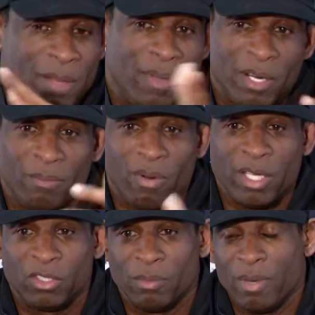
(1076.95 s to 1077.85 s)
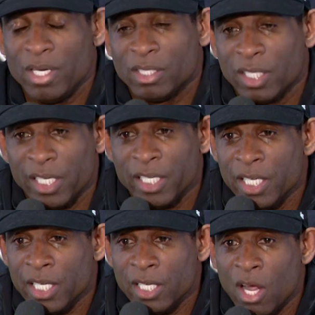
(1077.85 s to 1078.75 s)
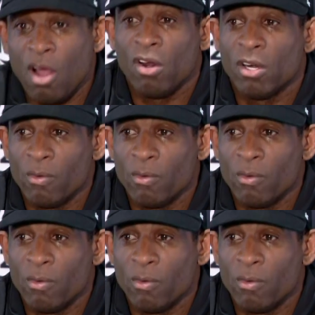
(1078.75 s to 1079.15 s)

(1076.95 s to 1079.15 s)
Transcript: They've been embraced tremendously all